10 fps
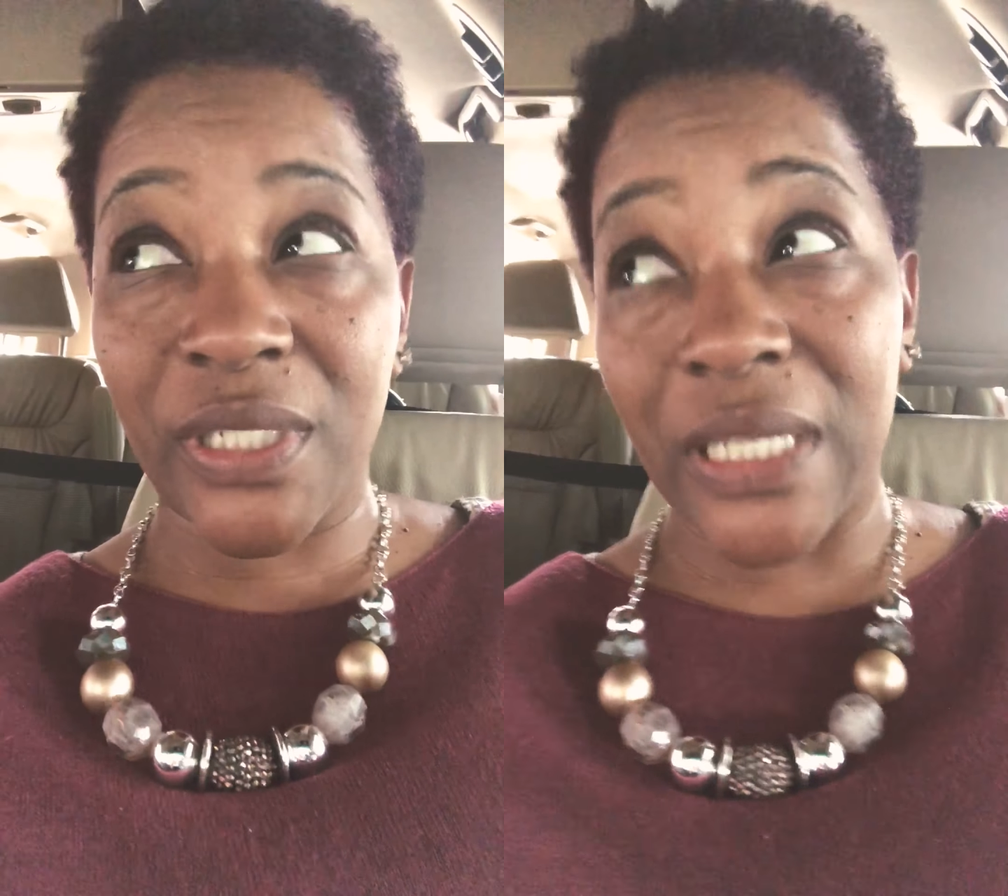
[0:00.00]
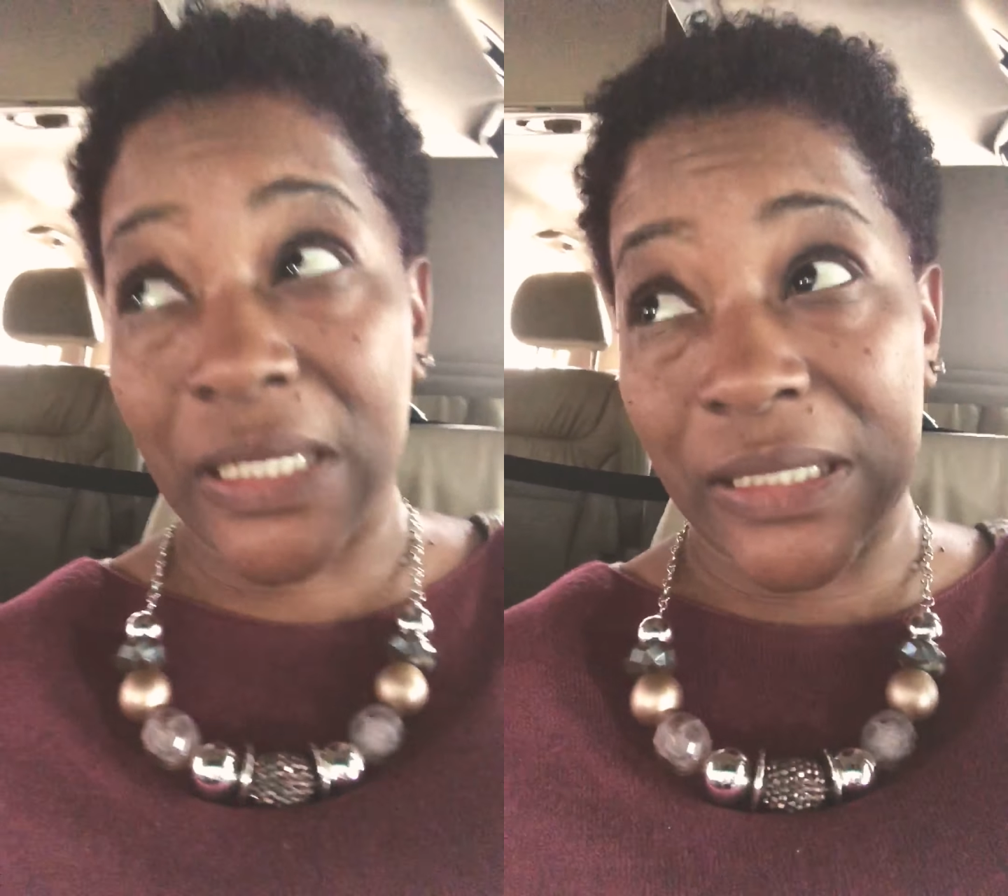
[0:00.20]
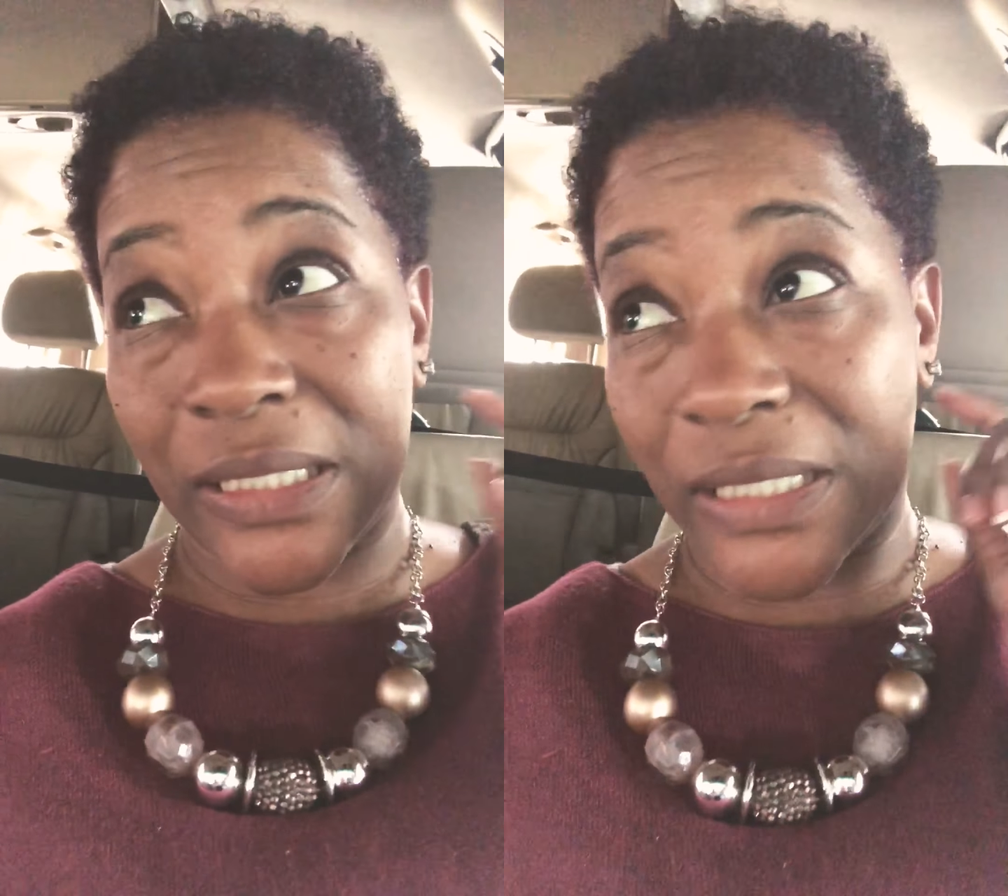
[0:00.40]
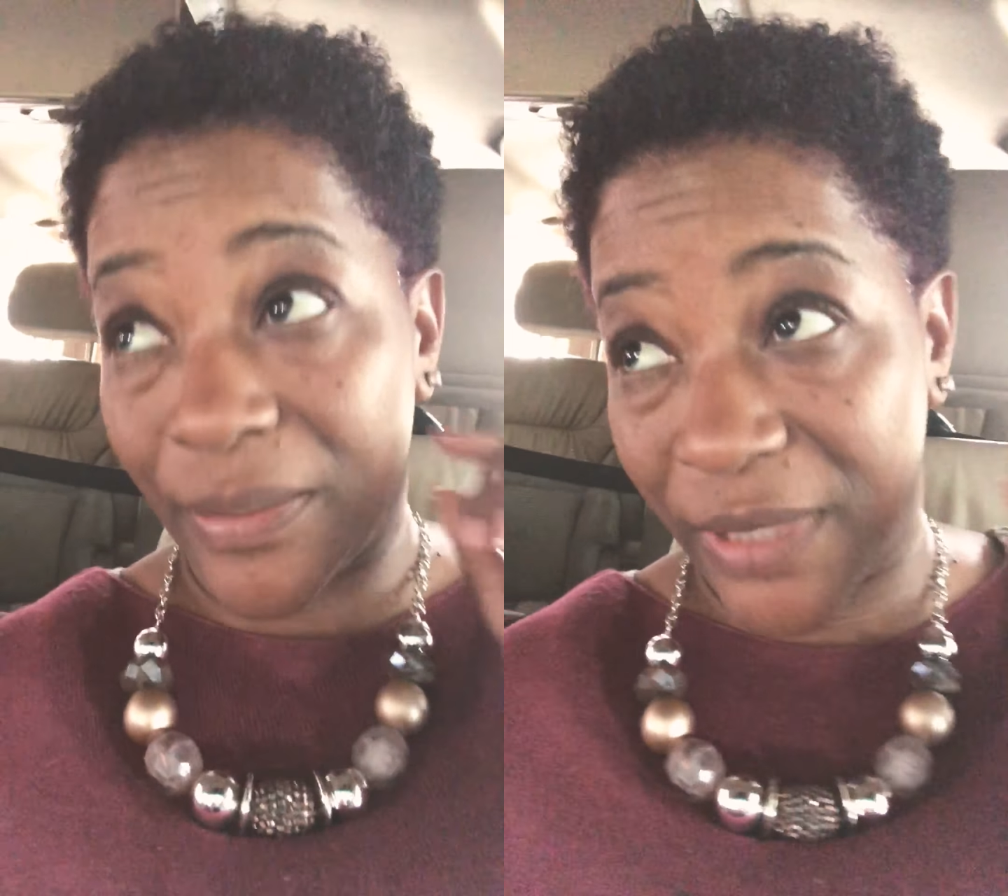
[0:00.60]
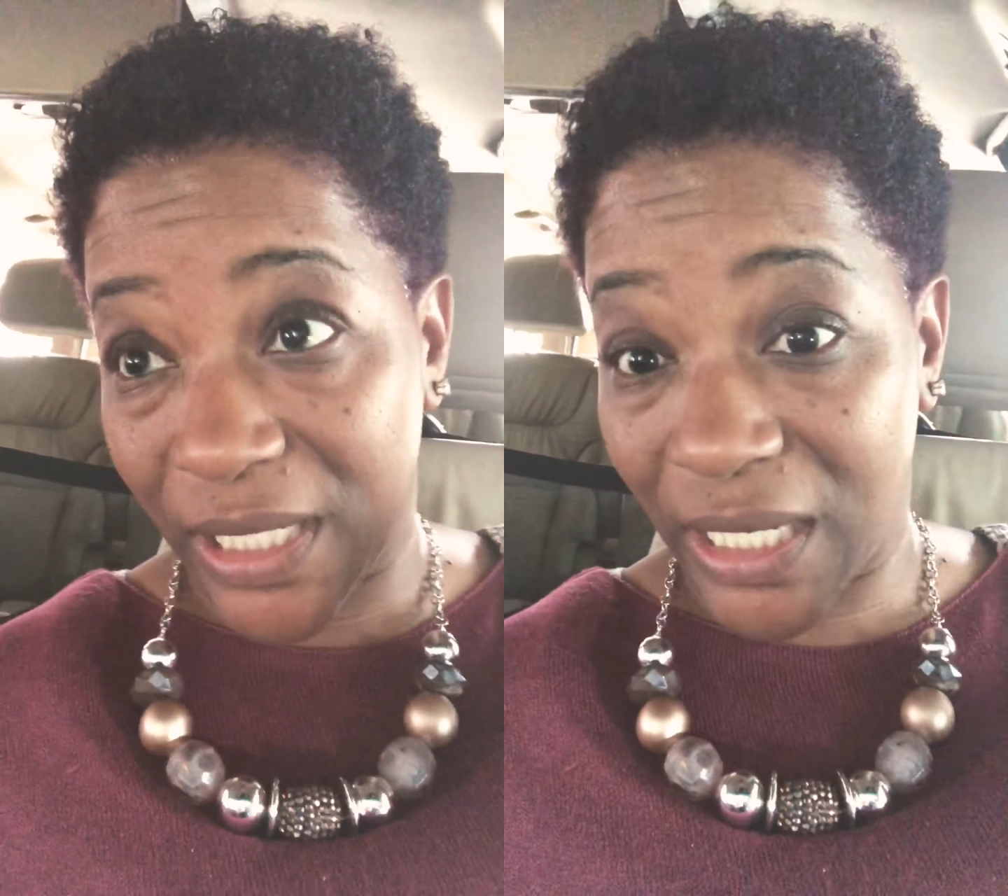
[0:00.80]
And yes,
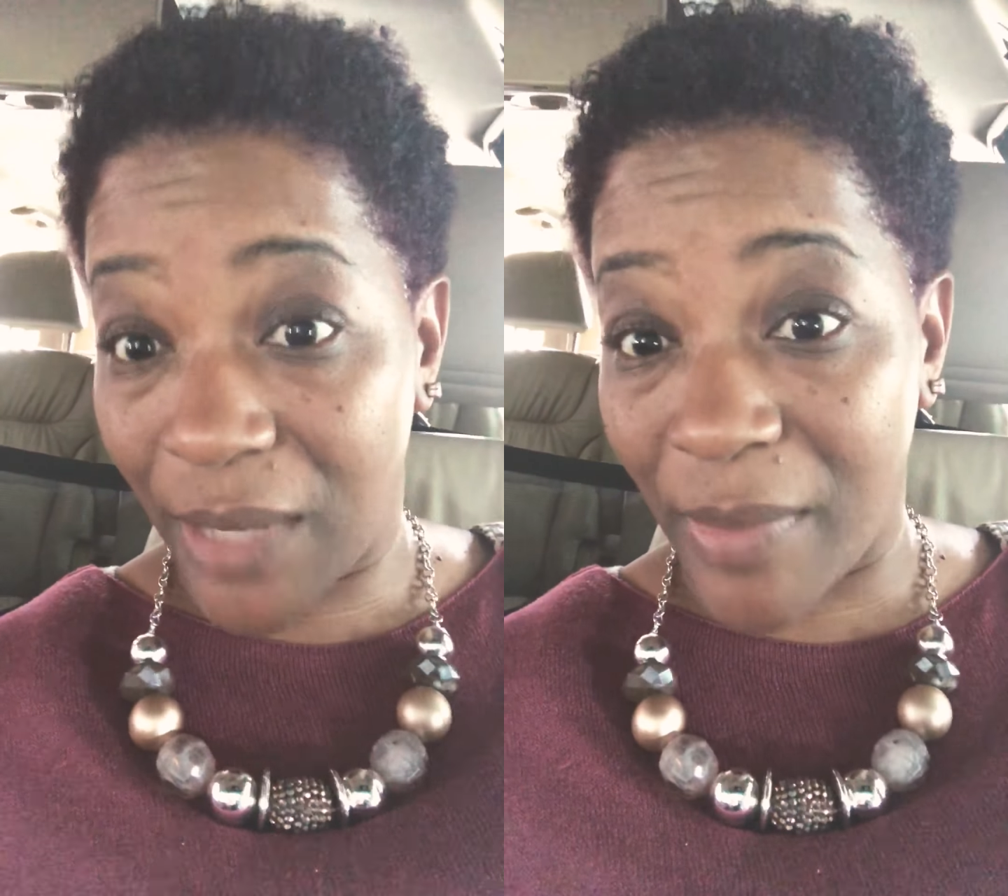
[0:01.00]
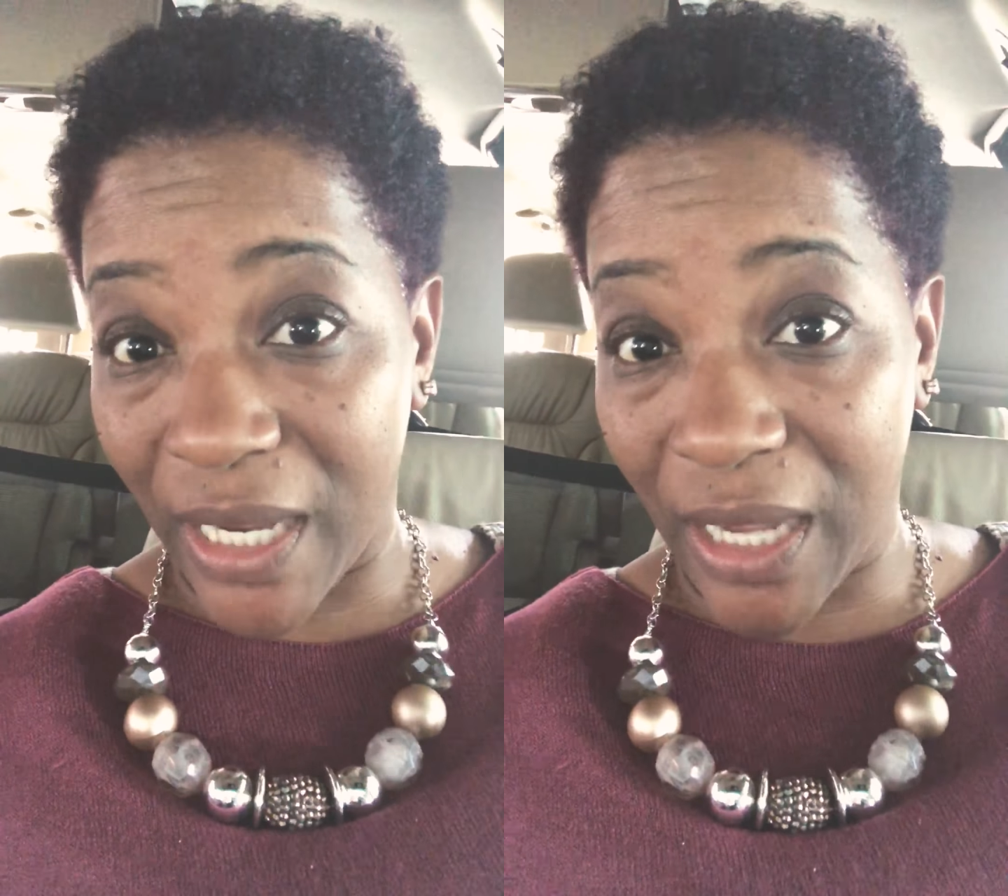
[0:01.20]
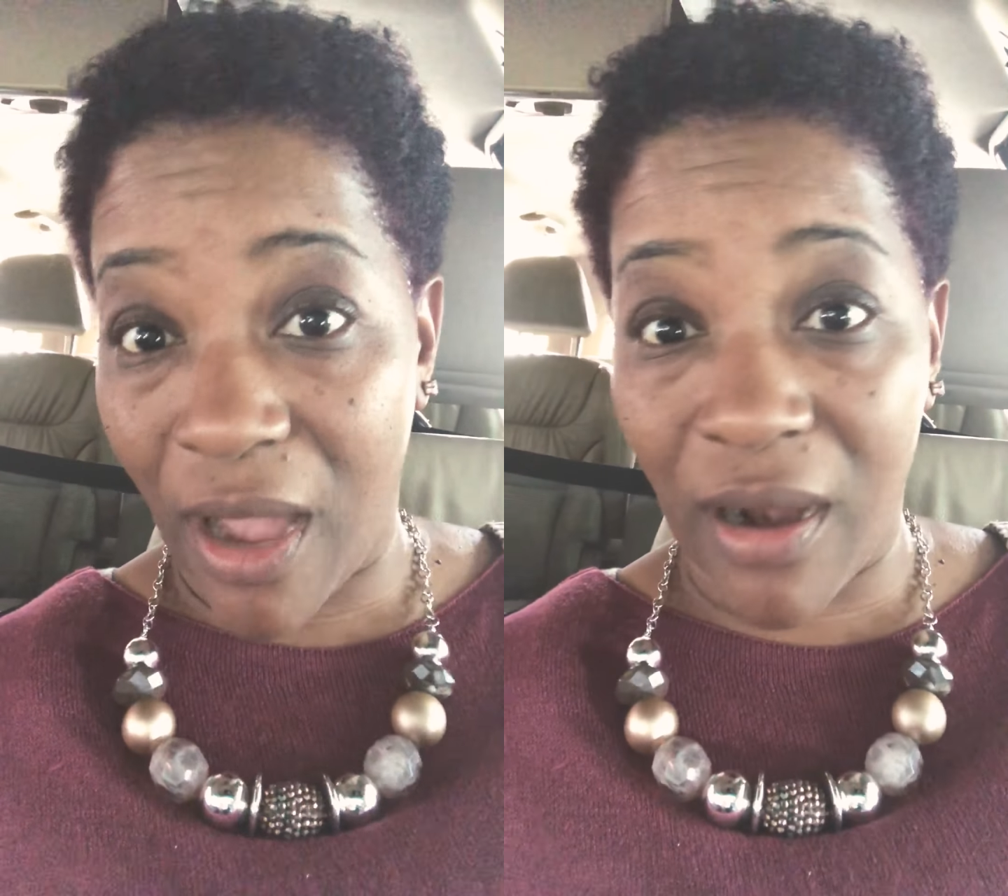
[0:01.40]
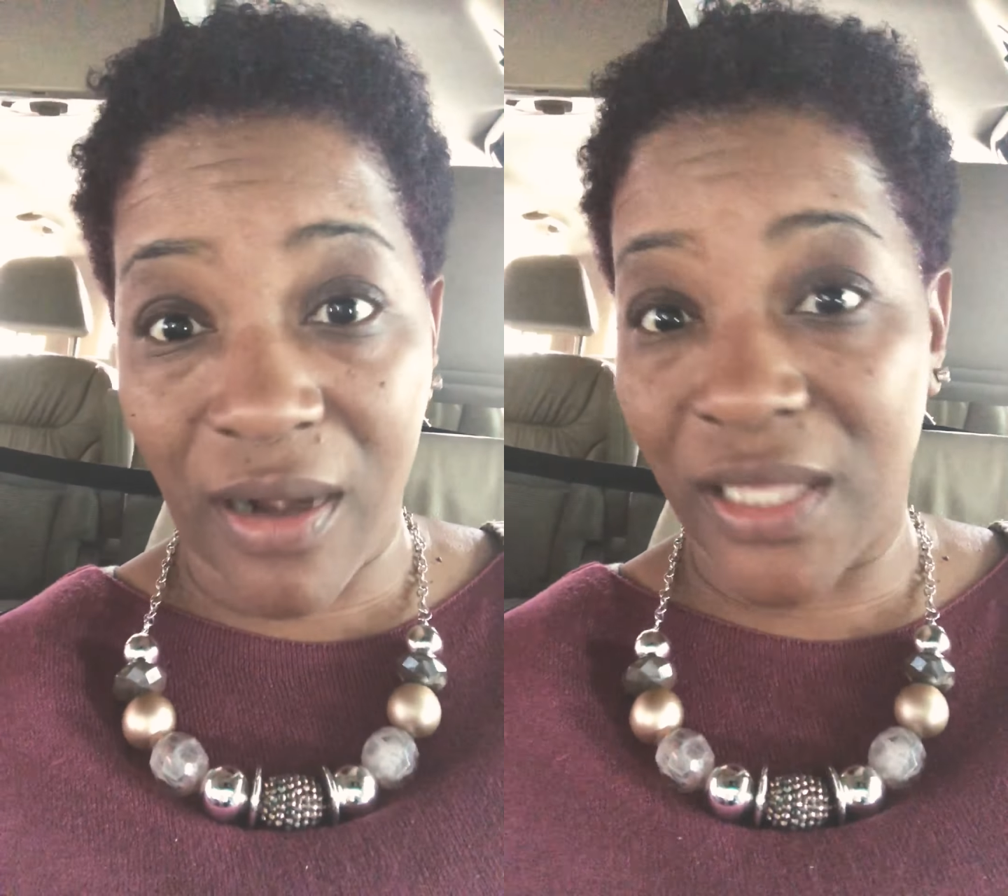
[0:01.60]
I'm sitting in my car.